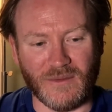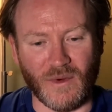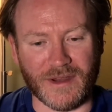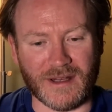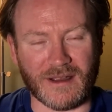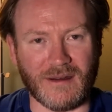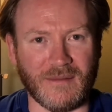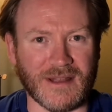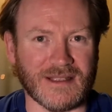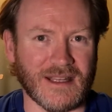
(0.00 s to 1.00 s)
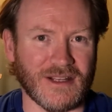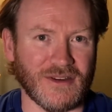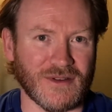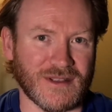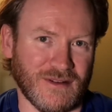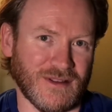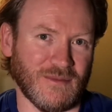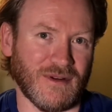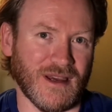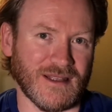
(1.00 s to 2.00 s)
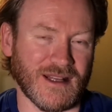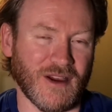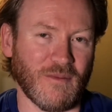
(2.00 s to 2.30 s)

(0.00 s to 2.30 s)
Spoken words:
one of the comments they do is they're surprised at how